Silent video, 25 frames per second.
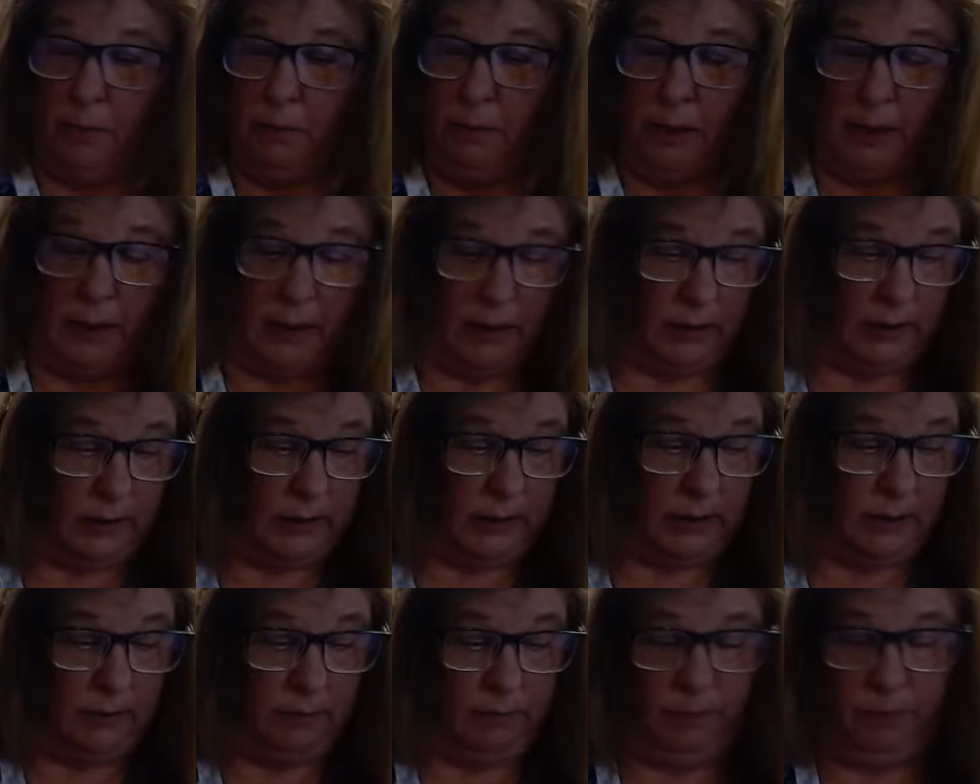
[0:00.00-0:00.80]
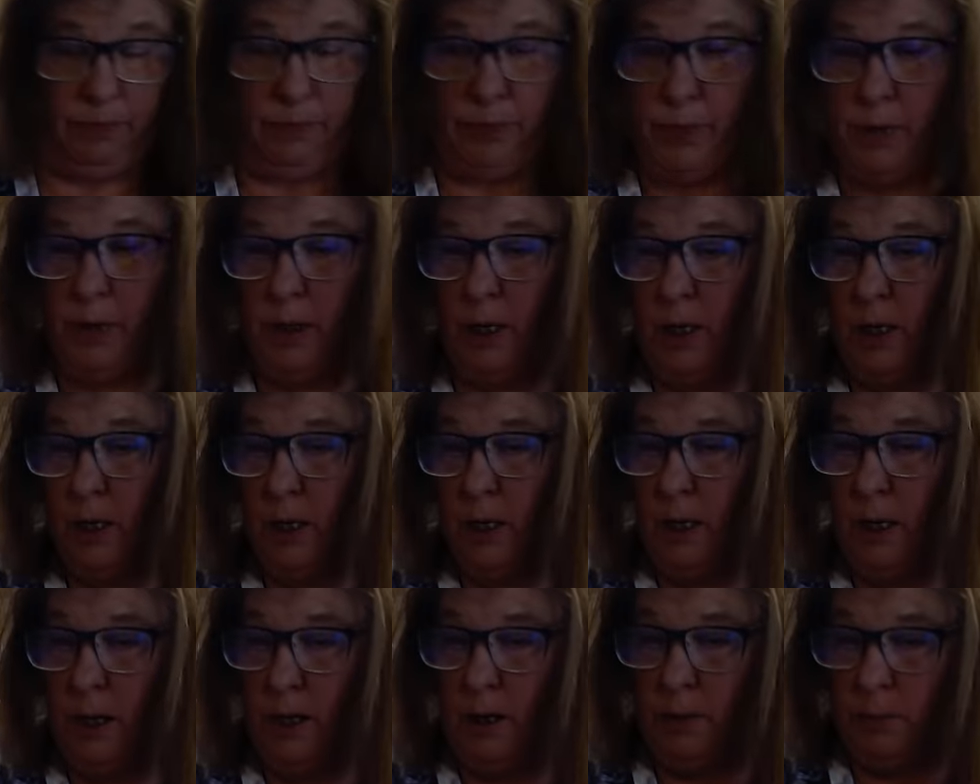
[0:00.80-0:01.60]
minutes.
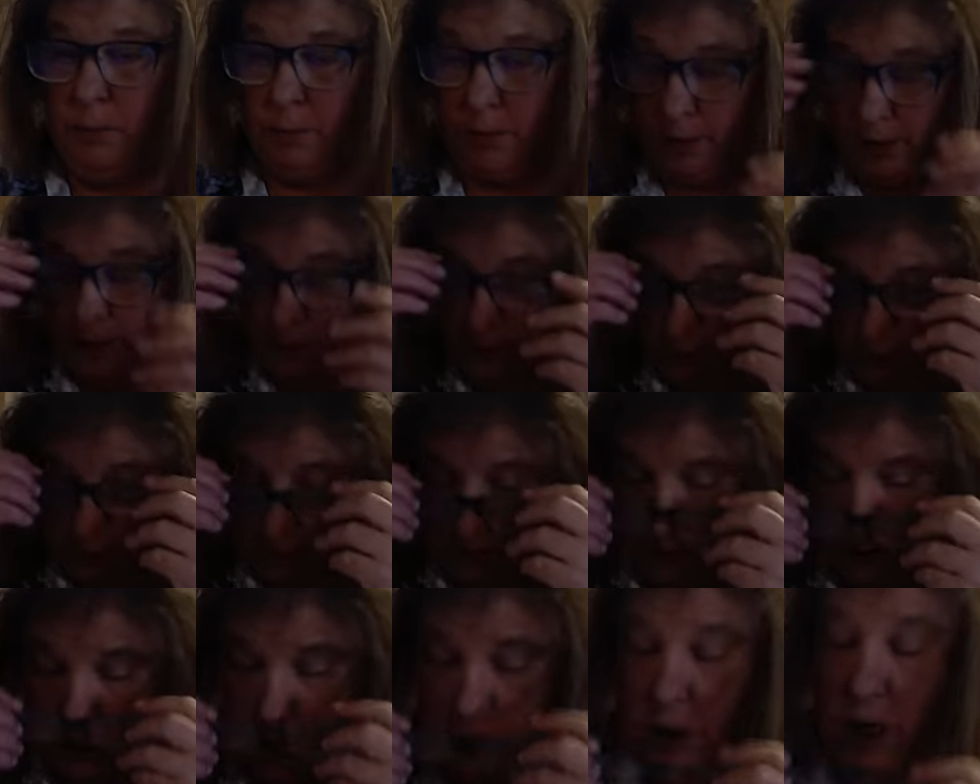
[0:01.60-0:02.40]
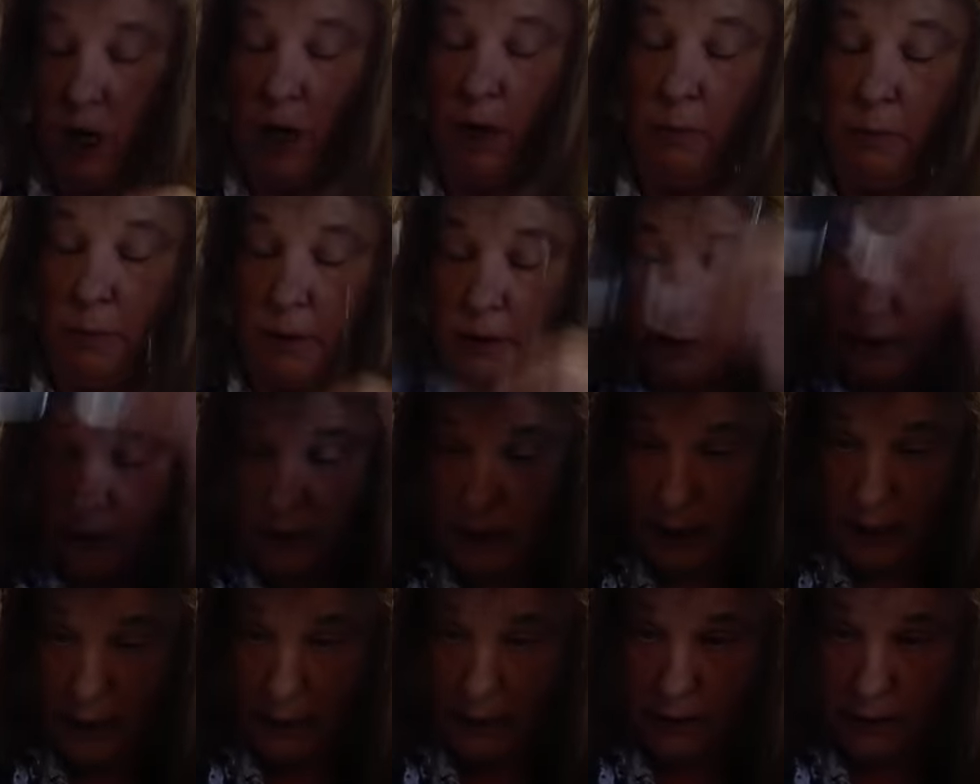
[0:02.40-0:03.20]
Pretty much almost
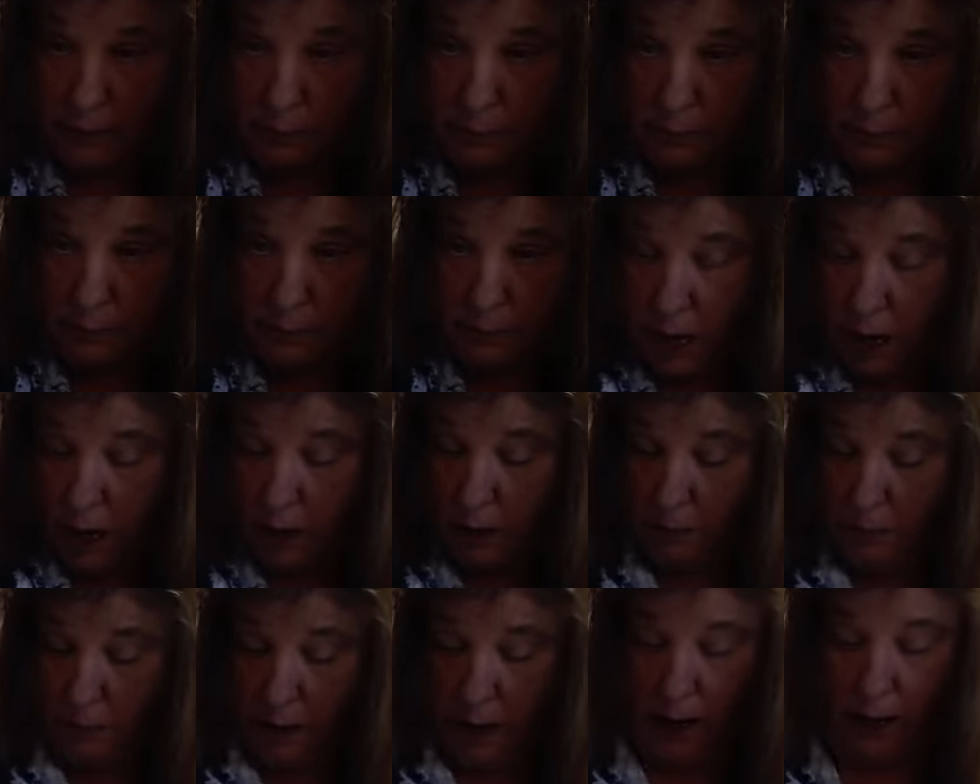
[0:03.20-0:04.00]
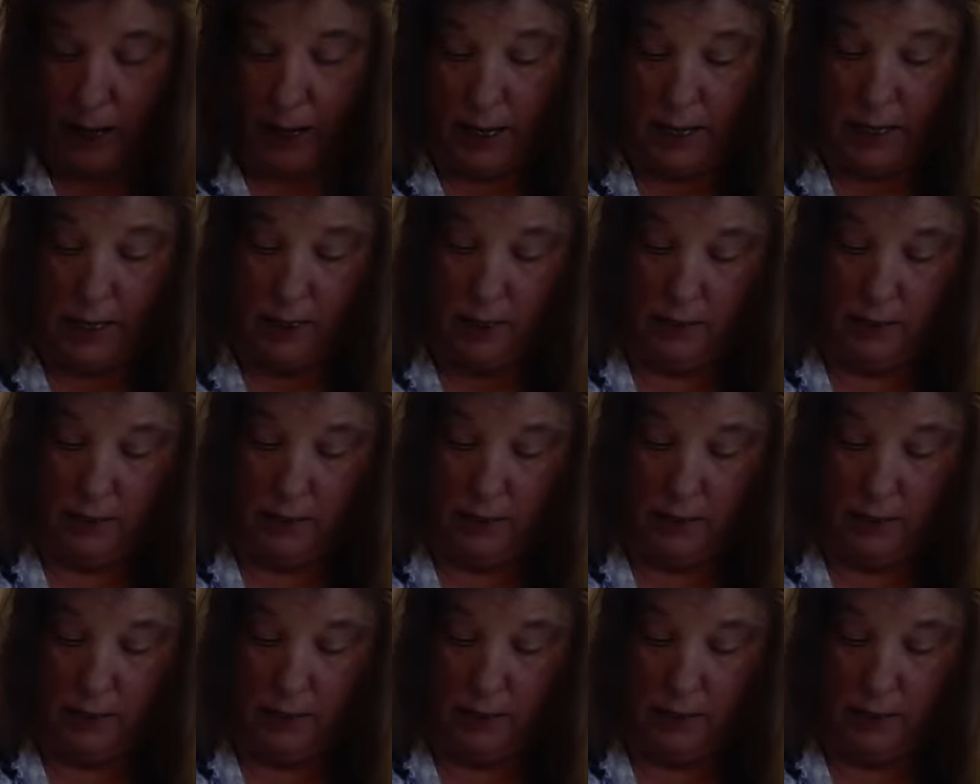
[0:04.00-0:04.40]
like the pecan pie.